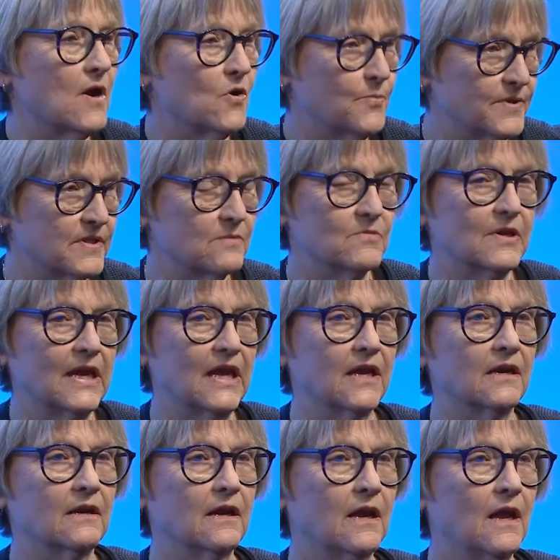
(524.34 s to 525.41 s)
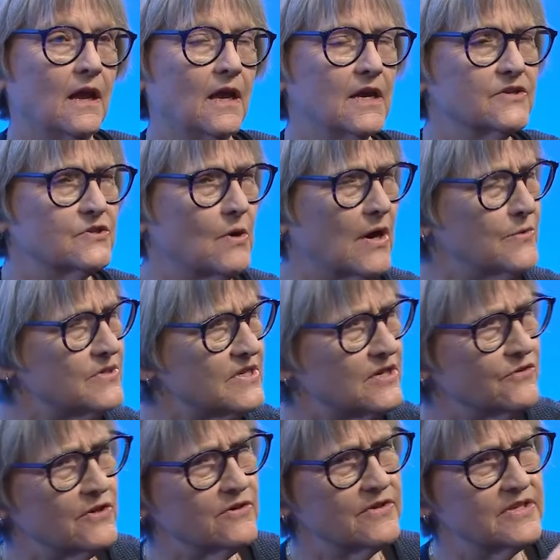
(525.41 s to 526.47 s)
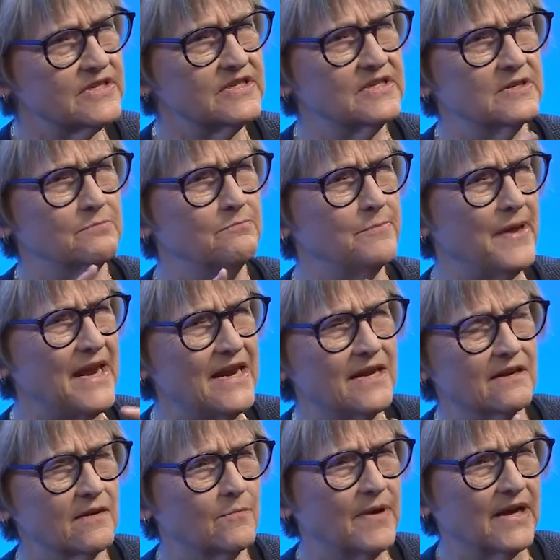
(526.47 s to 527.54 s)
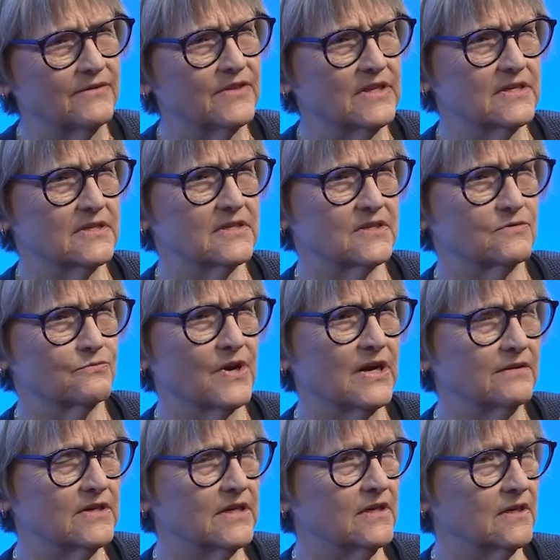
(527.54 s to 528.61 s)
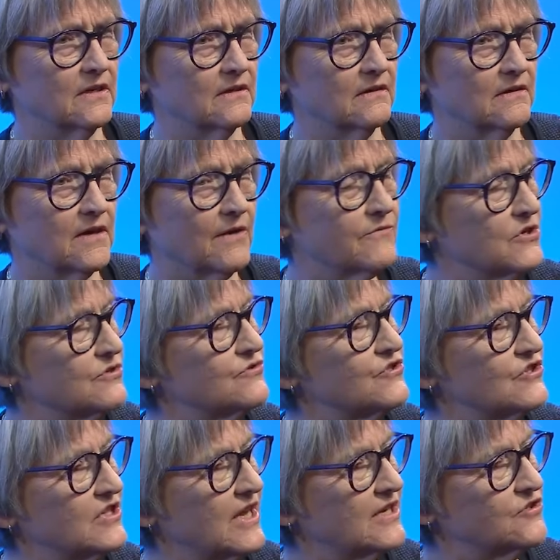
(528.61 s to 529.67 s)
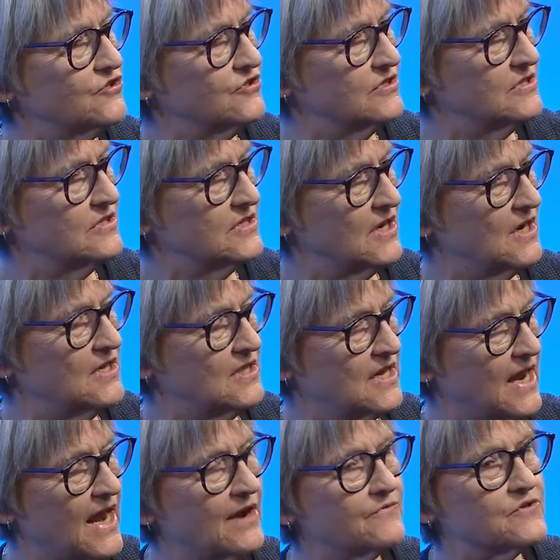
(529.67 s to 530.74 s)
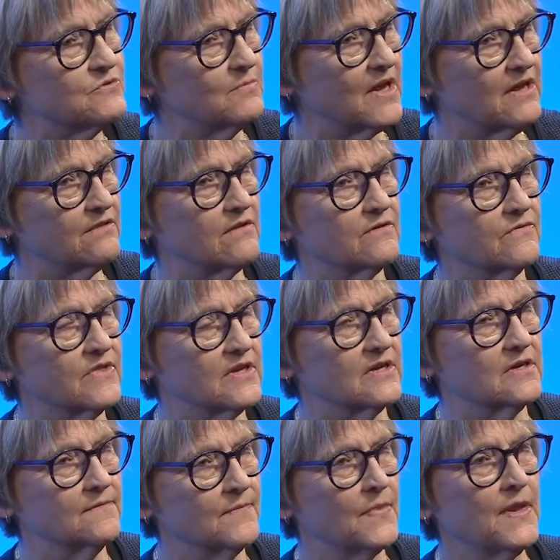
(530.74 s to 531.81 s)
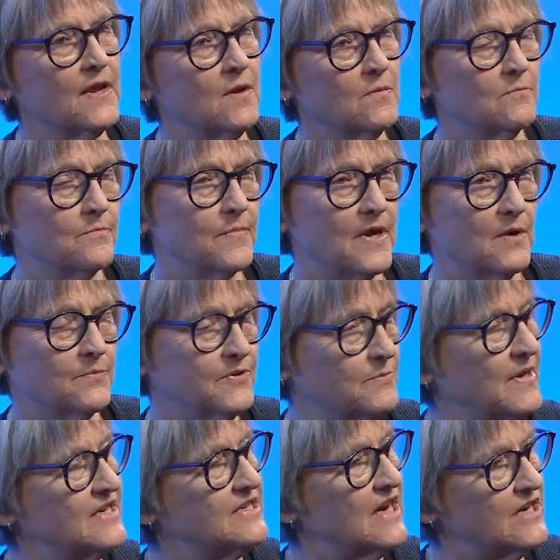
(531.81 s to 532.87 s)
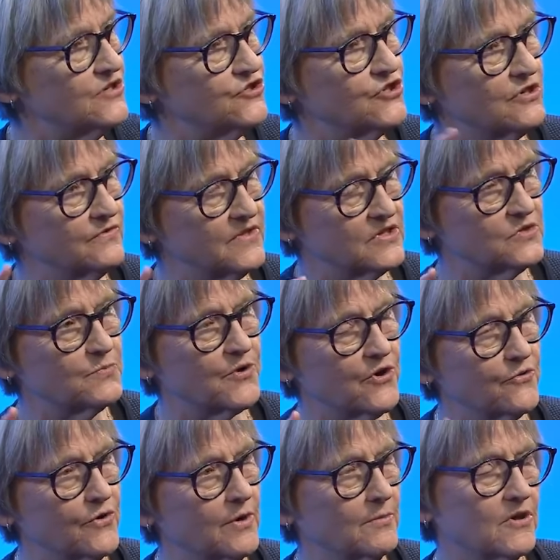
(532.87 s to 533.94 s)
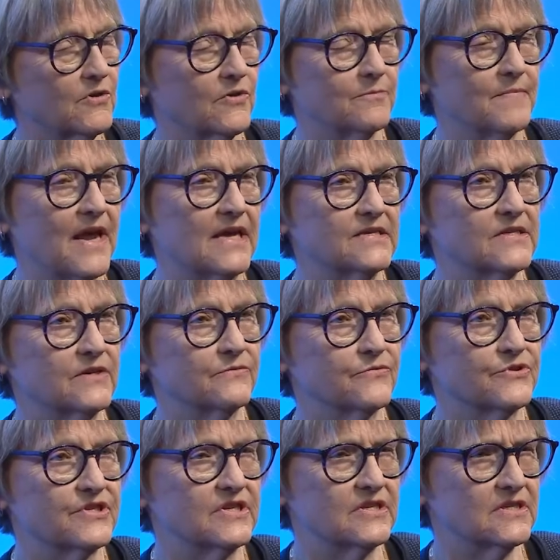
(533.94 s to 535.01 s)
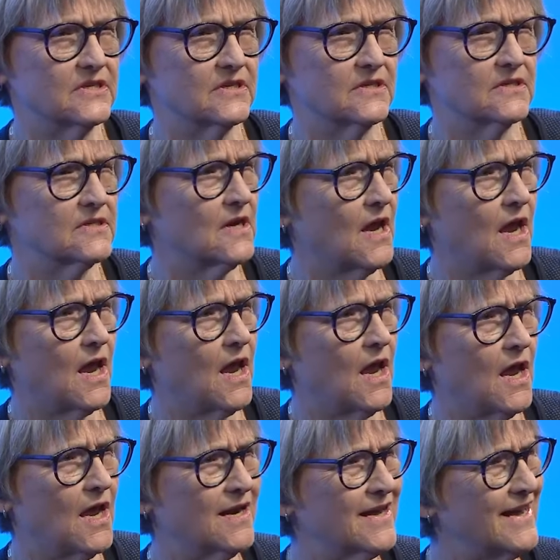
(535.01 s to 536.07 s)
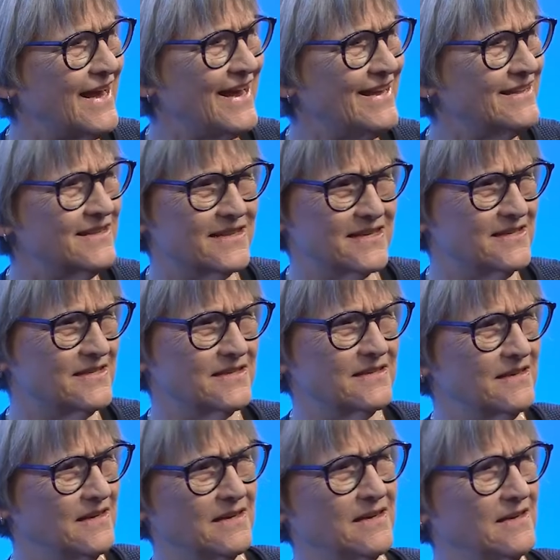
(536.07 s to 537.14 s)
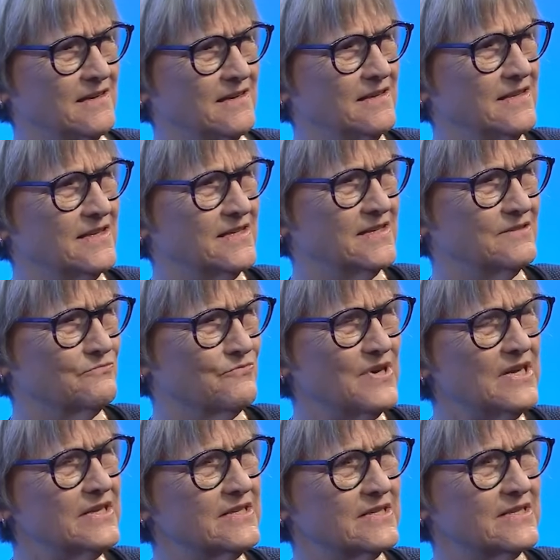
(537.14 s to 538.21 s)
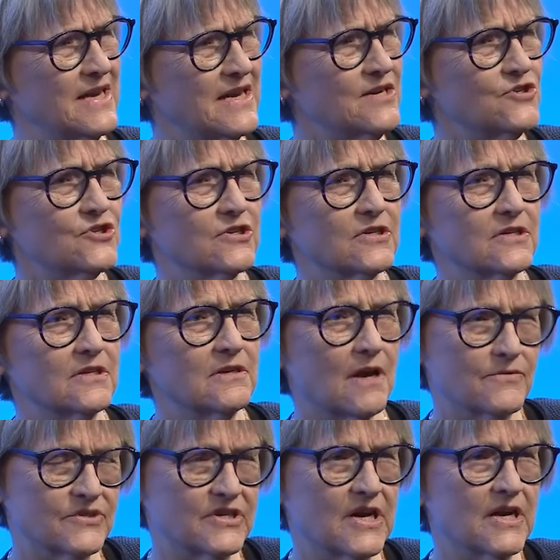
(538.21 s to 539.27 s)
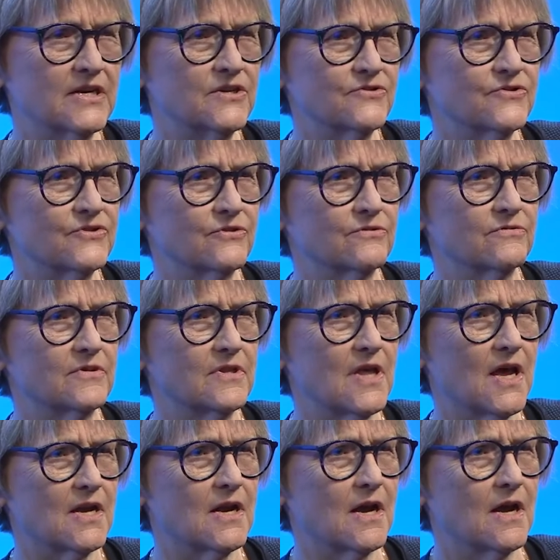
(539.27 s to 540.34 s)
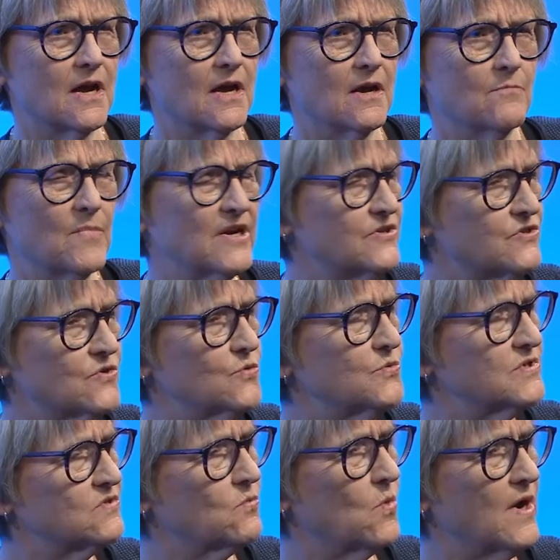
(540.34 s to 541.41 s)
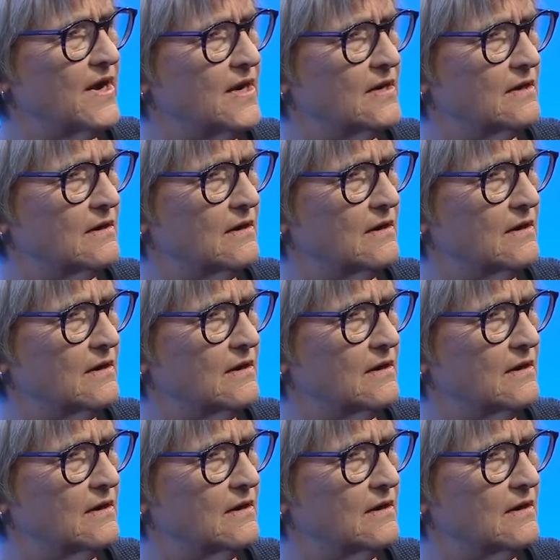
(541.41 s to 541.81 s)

open them again. So I was hearing all this debate about this surrounding a governor's elections in the aftermath of the implementation of this program called Massive Resistance. And I had this, this realization, I was nine years old, that my school was white